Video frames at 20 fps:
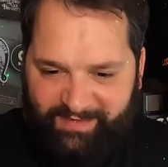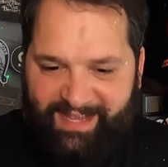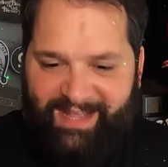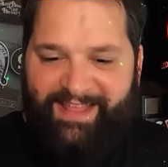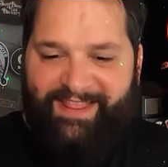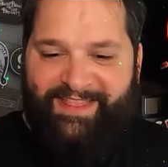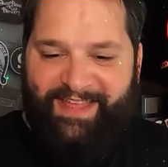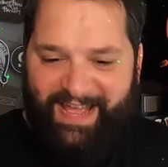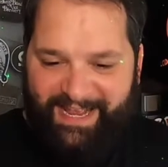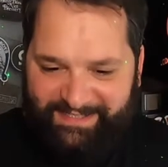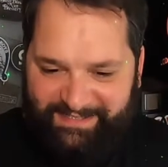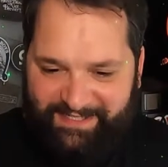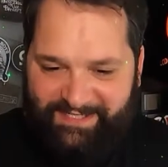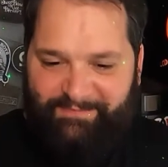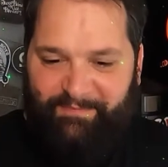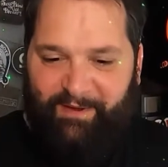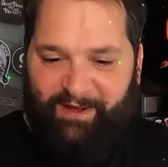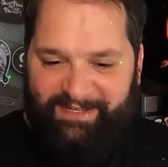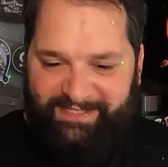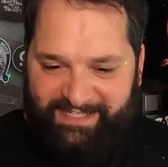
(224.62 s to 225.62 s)
There's the
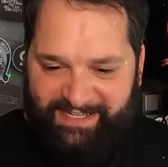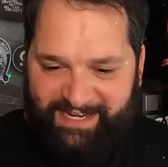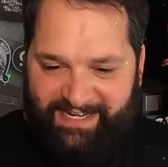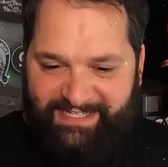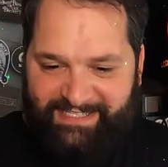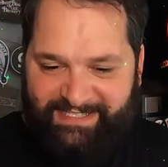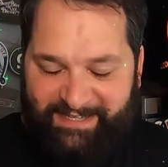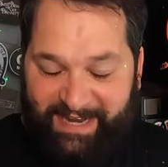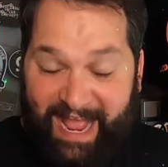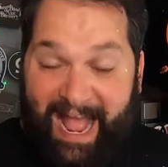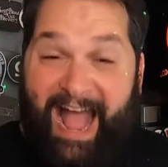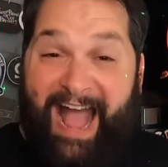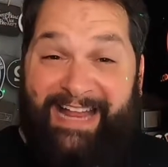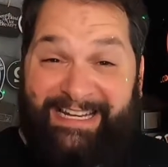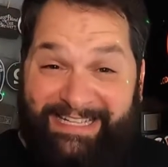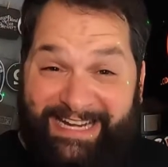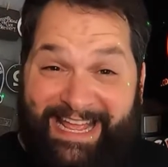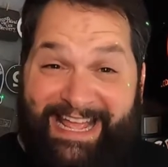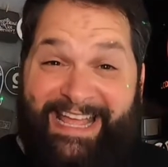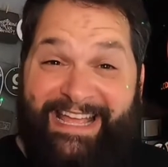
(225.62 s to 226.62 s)
spiciness,
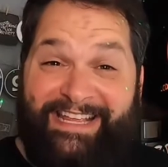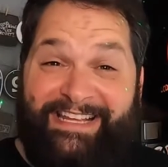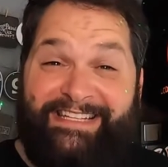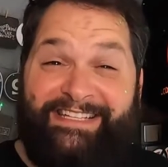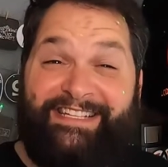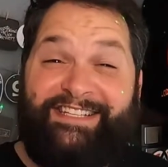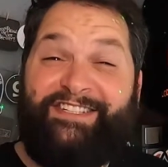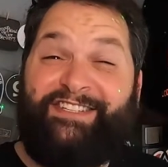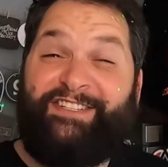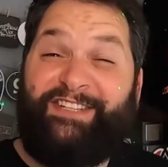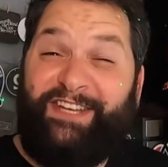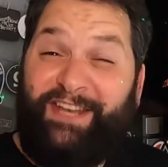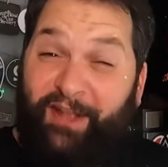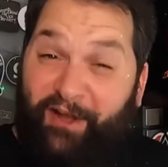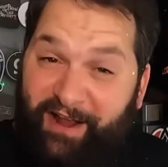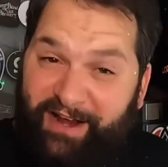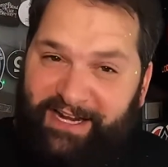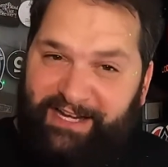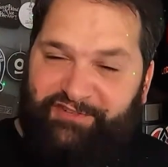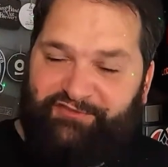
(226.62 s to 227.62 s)
and it is
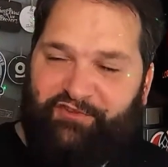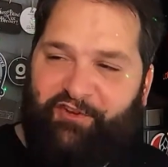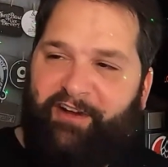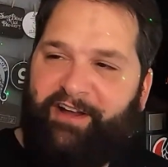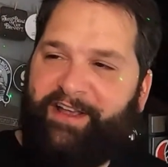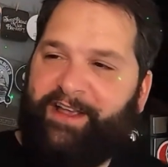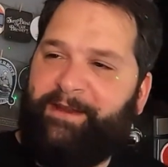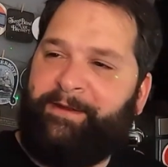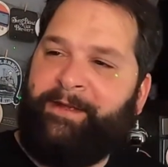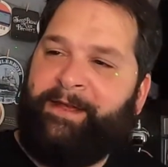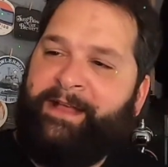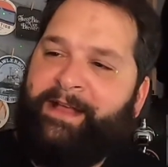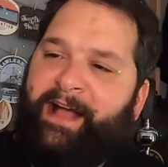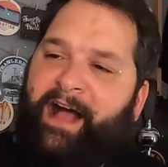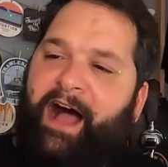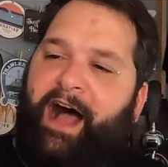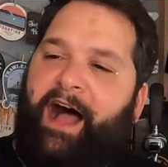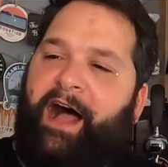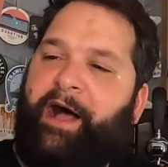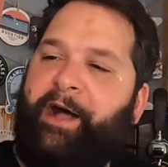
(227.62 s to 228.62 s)
slightly drying.
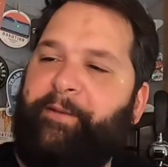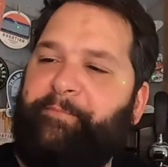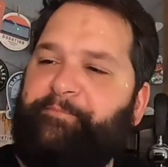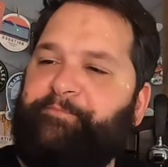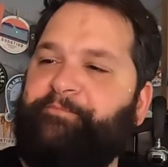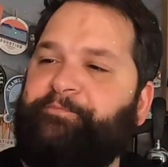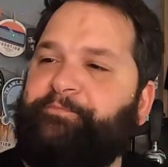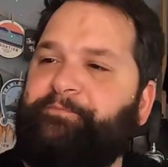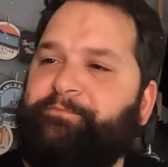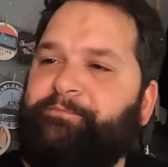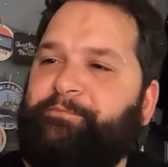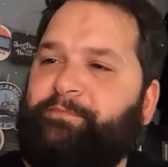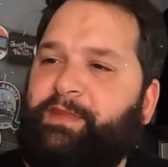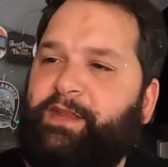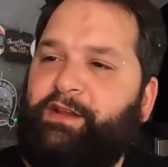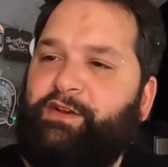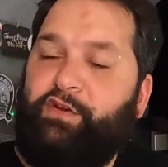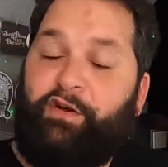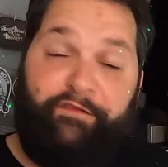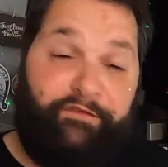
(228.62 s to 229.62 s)

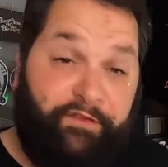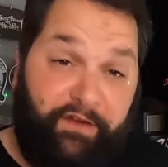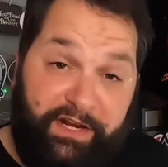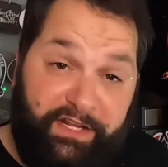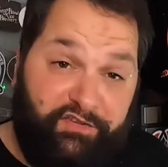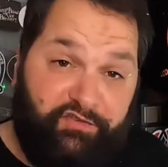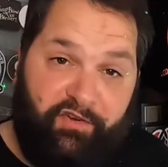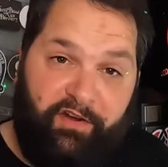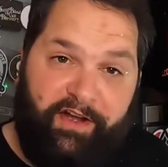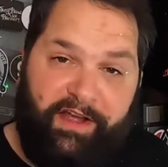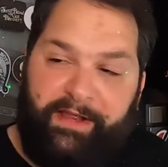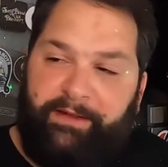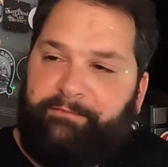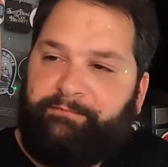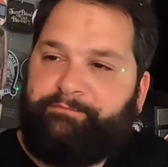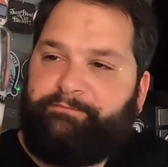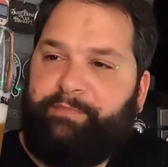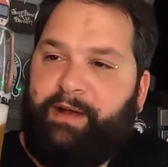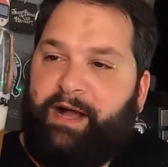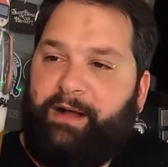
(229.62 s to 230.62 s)
Not fully drying,
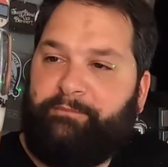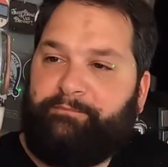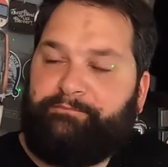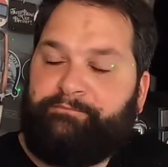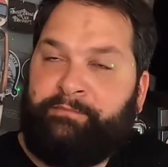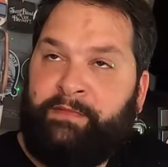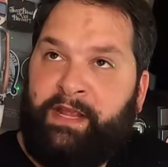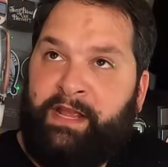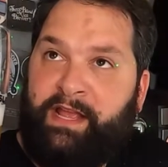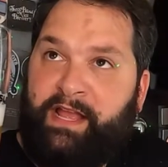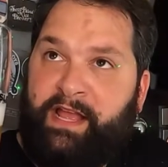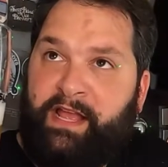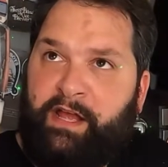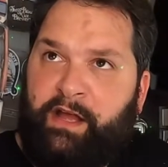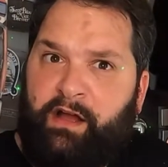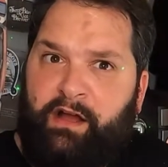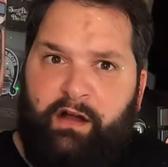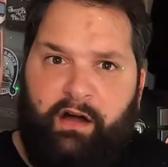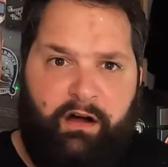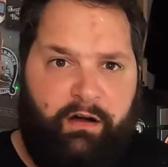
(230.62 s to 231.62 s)
but
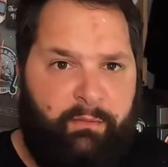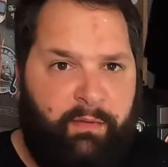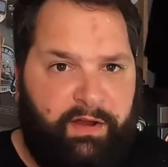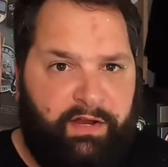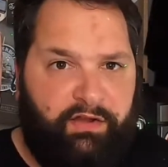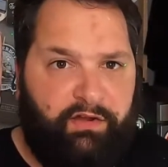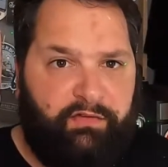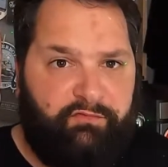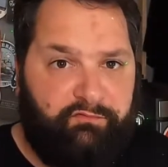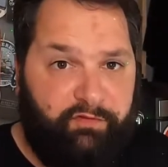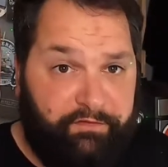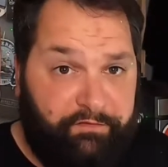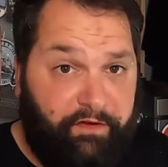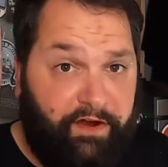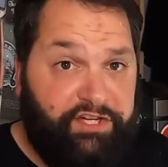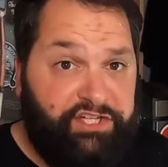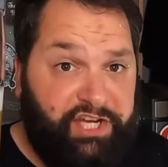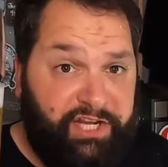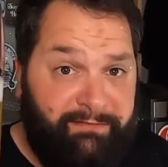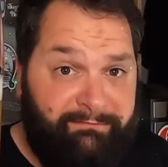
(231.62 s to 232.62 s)
oh my god,
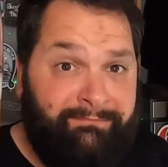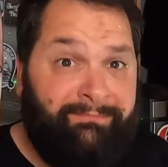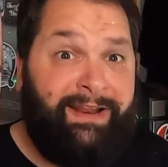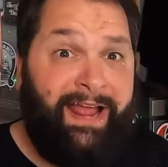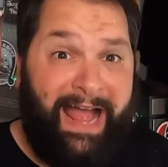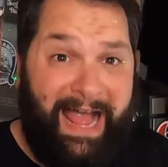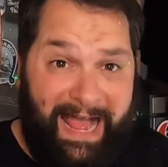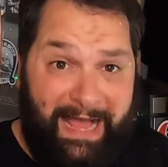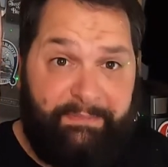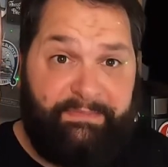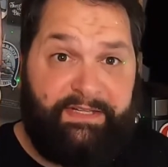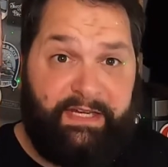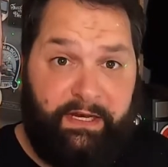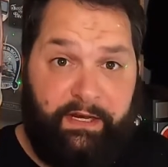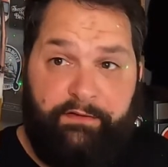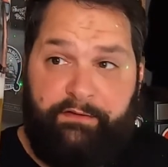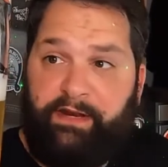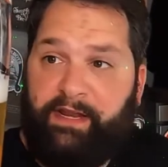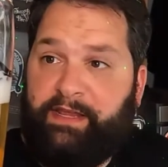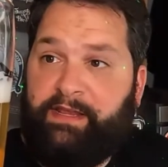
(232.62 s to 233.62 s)
refreshing.
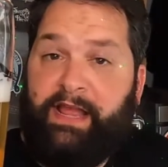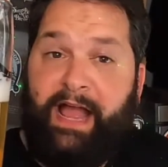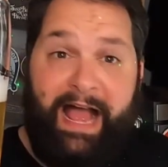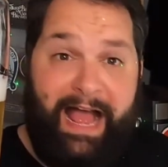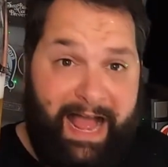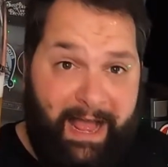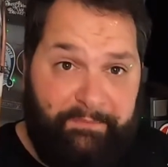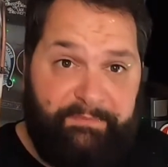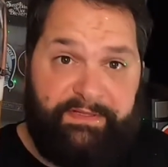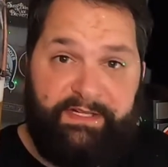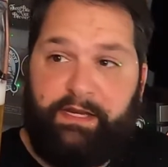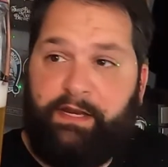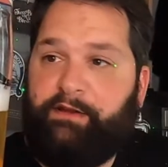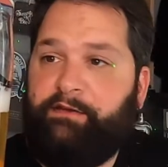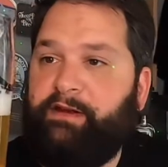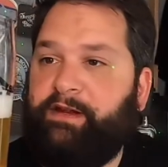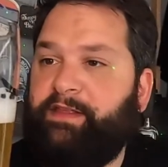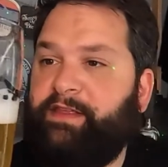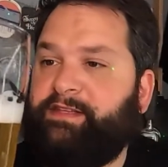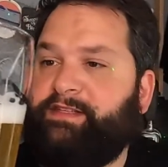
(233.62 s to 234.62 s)
Absolutely,
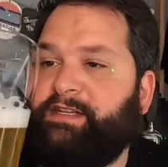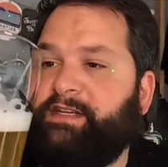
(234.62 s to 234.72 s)
absolutely this